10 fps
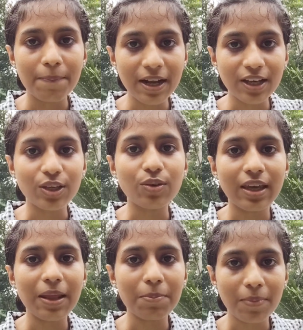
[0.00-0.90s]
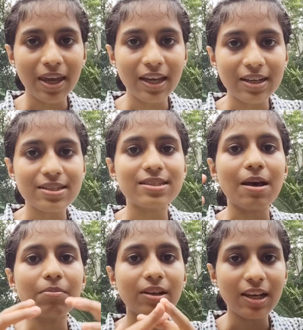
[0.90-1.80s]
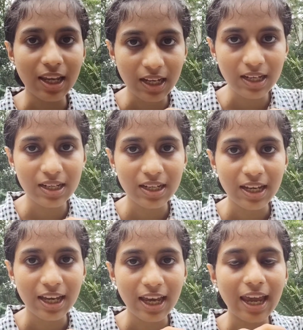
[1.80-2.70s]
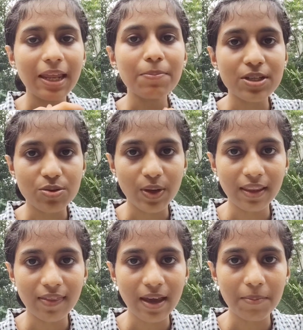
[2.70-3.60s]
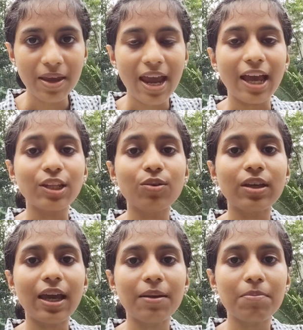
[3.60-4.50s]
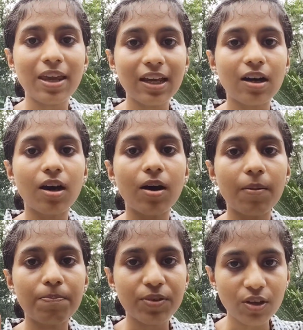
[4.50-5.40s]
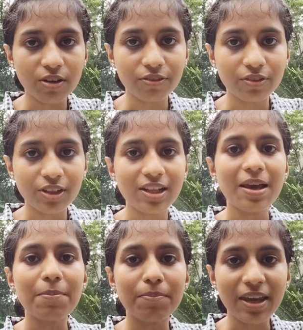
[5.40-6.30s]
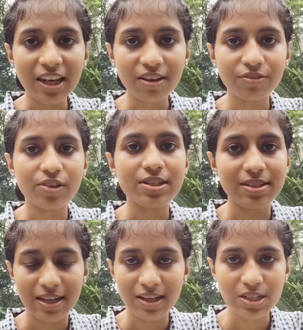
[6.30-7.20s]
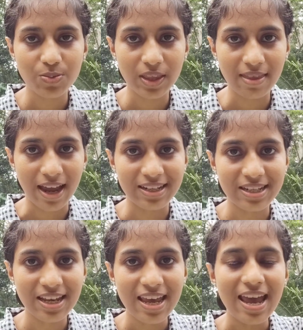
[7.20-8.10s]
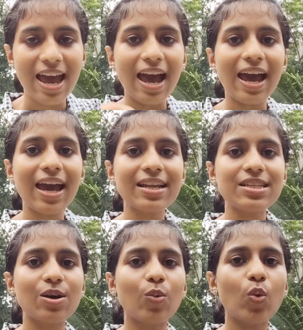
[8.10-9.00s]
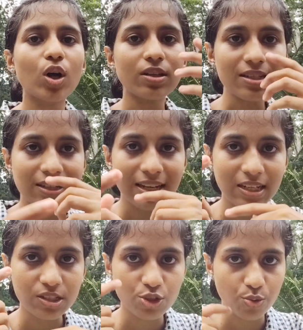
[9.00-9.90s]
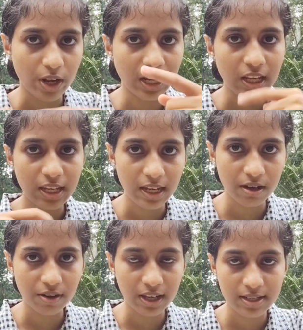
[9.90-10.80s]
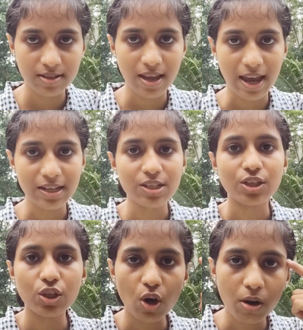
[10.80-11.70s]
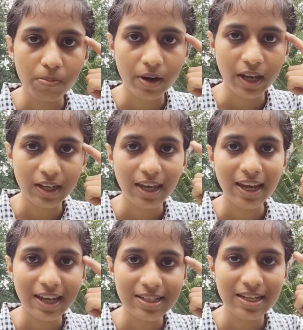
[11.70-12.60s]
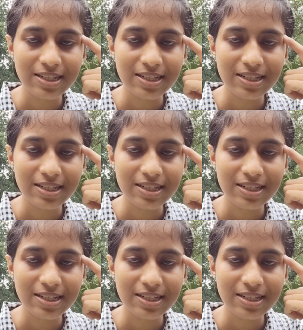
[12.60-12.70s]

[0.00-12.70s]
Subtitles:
But you can make some link in between them, and you can make a beautiful, meaningful sentence with that. And what is getting trained here is that your brain, it